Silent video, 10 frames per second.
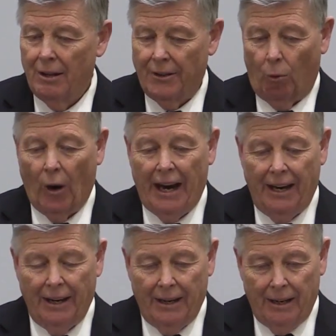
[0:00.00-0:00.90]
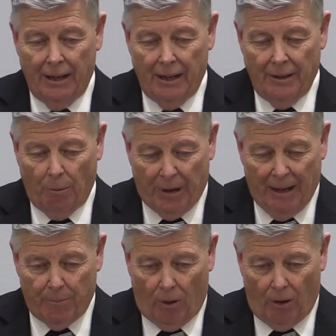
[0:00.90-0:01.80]
The way the
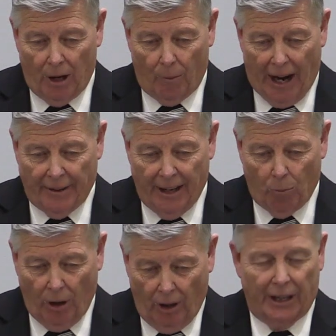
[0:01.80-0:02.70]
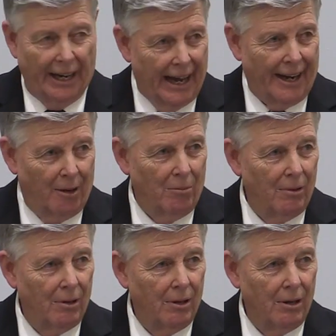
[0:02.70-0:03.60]
people around him were looking at him.
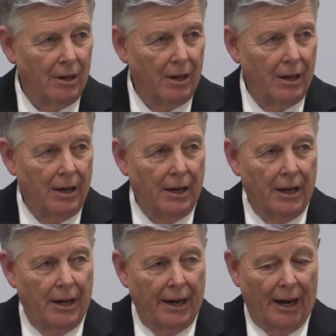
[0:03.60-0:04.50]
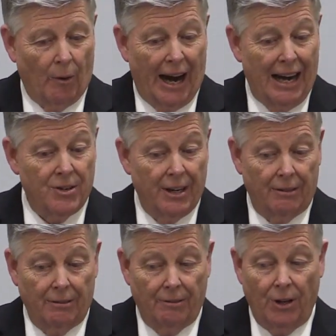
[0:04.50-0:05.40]
And what Isaac
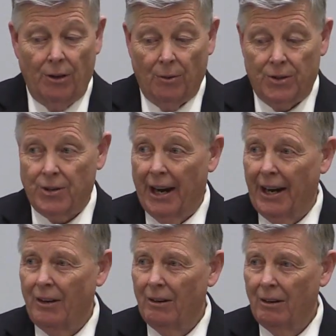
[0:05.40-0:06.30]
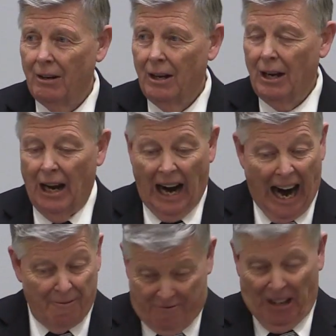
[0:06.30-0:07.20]
Newton was saying,
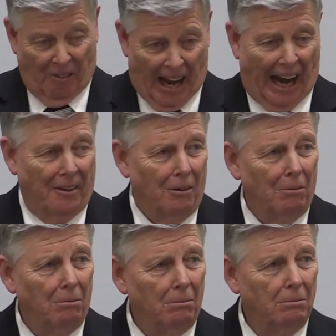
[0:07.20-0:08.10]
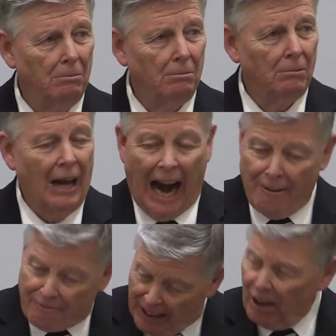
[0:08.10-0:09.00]
I feel that. I
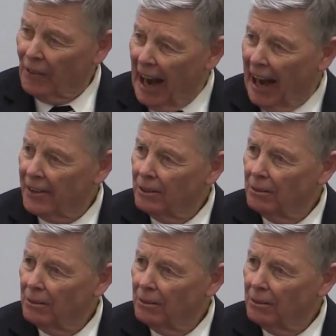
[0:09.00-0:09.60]
feel that.